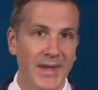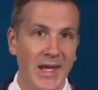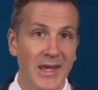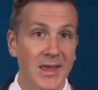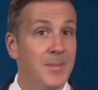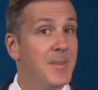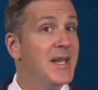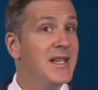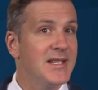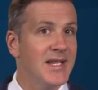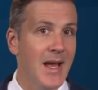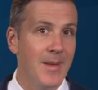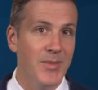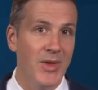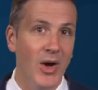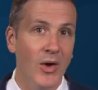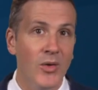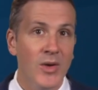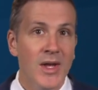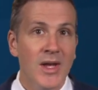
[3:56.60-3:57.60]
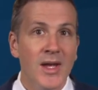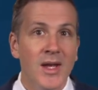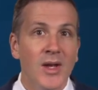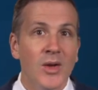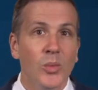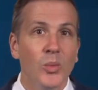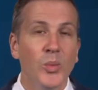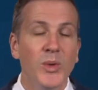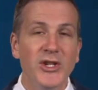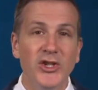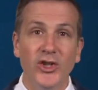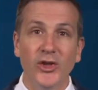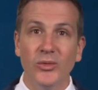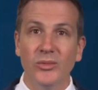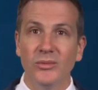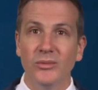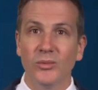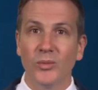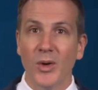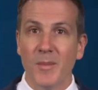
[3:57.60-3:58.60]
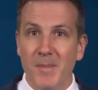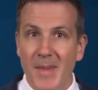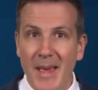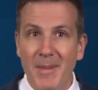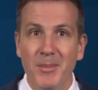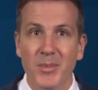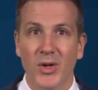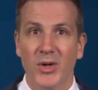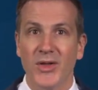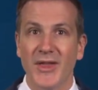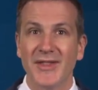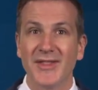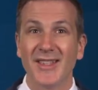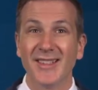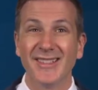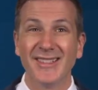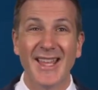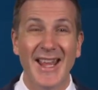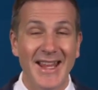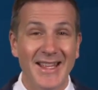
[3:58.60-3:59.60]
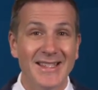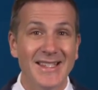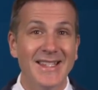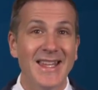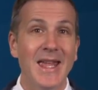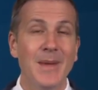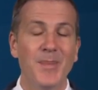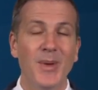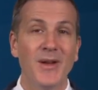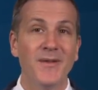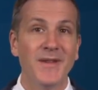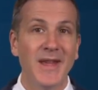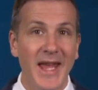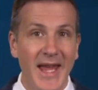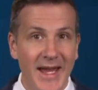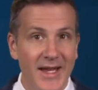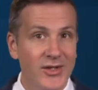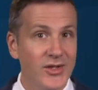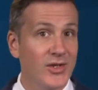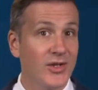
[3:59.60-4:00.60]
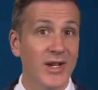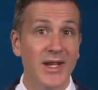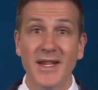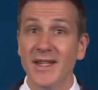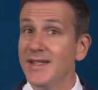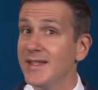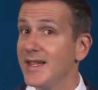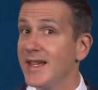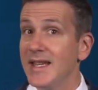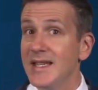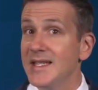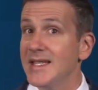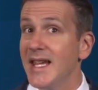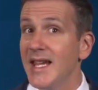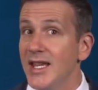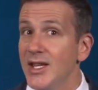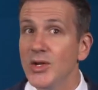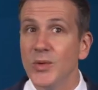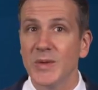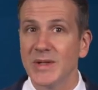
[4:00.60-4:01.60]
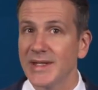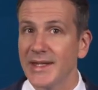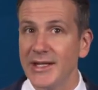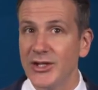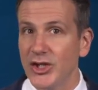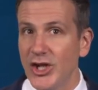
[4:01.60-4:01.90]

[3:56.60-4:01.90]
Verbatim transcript: In the meantime, though, we should remember that the landscape of cancer is continuously